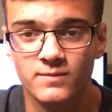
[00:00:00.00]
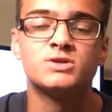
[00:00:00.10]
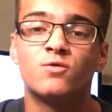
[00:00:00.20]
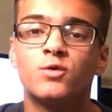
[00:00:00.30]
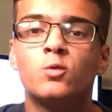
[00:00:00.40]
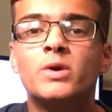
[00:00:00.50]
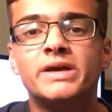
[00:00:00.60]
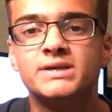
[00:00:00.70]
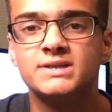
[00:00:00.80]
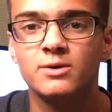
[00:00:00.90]
So for
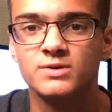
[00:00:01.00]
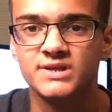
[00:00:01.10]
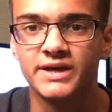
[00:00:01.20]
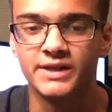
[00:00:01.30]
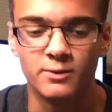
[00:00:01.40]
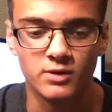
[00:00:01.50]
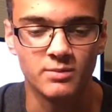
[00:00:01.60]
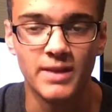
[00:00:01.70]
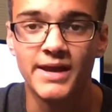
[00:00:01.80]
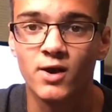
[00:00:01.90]
weeks they were saying they were going
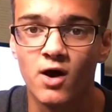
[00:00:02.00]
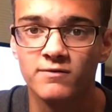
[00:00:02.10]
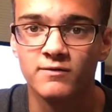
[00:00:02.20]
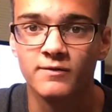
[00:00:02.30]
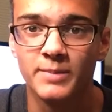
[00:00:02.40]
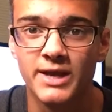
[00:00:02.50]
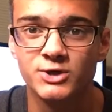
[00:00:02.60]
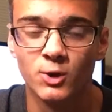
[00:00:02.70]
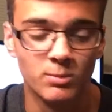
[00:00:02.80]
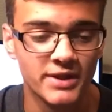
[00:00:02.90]
to make an offer for
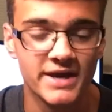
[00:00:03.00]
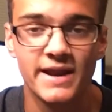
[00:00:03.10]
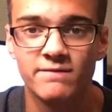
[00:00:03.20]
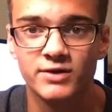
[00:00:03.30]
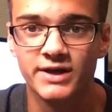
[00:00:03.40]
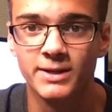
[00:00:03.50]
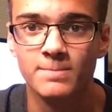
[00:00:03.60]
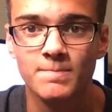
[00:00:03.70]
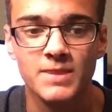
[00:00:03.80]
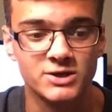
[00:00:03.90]
Pedro, but they never did,
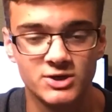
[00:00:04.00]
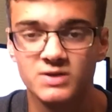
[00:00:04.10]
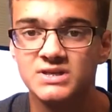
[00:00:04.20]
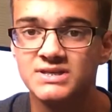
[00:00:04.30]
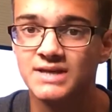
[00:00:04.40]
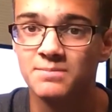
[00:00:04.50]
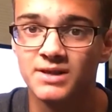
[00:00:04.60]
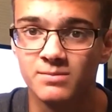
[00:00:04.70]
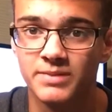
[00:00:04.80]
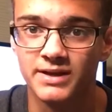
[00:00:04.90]
and Chelsea stepped
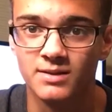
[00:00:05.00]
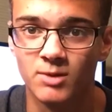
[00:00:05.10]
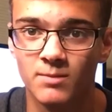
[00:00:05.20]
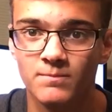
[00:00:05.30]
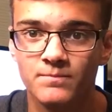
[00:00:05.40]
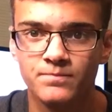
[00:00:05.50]
in and picked him up.